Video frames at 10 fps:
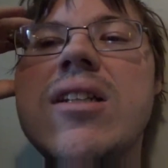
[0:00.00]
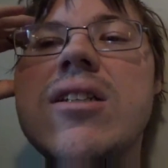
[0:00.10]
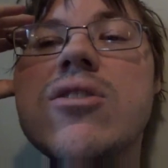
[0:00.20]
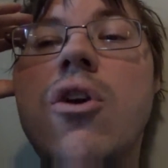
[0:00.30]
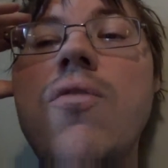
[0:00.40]

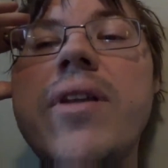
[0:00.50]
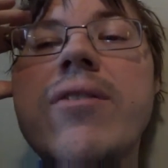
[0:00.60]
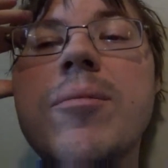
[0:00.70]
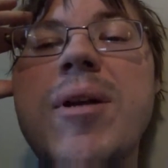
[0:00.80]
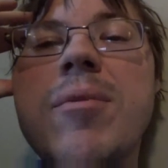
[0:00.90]
So hopefully I
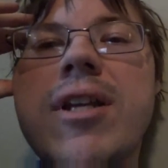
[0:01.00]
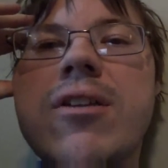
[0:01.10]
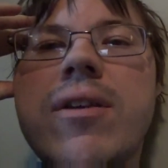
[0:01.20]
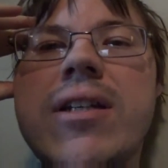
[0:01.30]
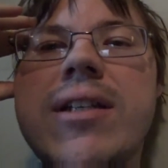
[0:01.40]
remember that
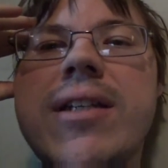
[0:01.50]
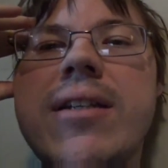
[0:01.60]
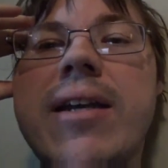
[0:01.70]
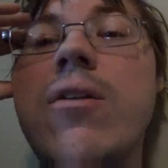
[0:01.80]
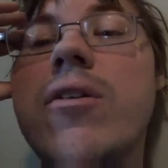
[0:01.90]
correctly.
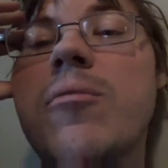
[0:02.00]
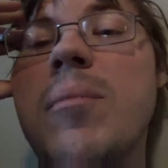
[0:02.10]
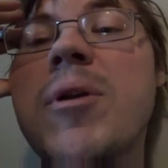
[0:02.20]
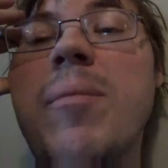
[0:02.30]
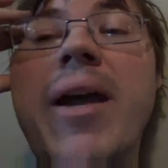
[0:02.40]
I know I
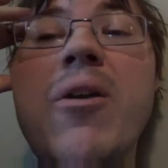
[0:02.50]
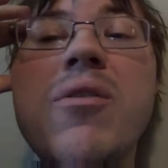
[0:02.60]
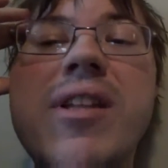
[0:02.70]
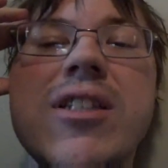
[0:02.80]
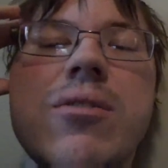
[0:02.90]
remembered my
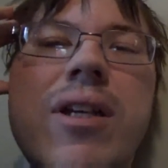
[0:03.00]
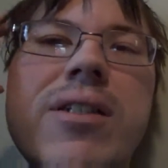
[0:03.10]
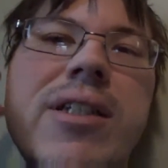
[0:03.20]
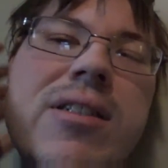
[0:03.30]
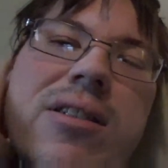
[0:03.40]
own things
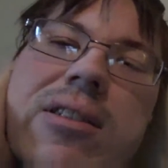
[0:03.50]
correctly.